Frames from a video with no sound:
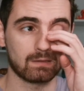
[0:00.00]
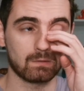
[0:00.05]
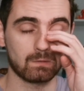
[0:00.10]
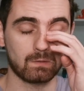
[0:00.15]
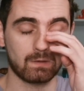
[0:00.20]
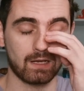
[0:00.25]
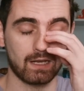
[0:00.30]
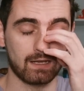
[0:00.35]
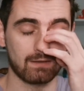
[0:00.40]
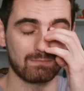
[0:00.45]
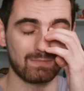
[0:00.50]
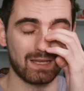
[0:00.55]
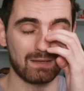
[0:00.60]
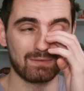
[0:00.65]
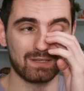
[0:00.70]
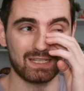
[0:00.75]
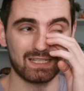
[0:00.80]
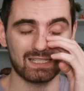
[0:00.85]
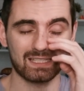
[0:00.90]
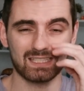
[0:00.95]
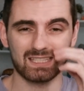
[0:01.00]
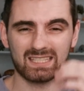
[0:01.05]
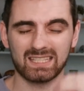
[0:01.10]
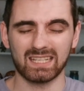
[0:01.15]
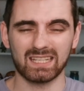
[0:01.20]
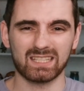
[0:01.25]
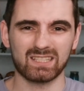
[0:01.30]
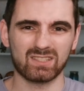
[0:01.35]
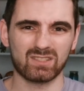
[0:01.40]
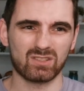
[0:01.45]
Okay, maybe he
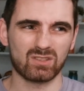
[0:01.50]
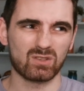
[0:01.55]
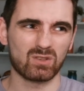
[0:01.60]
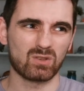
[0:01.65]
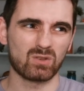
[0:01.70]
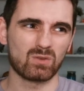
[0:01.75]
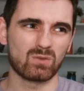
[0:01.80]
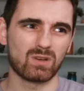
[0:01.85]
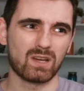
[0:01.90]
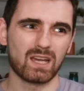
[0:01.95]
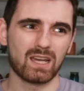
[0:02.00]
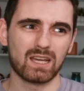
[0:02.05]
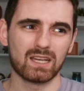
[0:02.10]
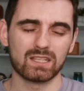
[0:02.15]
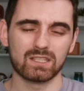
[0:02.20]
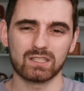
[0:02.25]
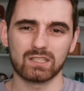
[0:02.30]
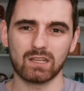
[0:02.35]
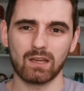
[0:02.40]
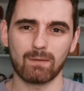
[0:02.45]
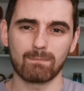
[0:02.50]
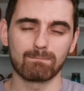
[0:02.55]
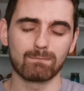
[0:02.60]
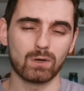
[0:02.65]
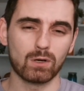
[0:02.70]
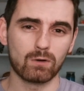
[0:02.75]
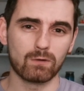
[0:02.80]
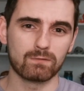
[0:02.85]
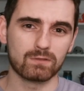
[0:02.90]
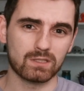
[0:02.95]
sticks to some
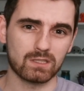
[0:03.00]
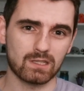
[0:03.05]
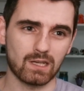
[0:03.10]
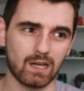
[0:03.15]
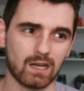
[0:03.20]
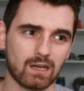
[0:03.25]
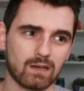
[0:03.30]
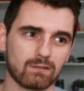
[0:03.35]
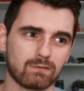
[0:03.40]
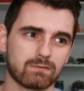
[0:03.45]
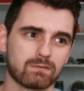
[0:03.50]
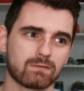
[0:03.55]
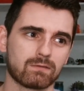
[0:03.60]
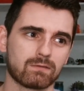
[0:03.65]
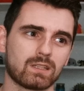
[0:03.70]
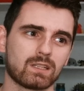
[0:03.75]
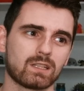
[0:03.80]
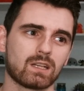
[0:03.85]
move stuff,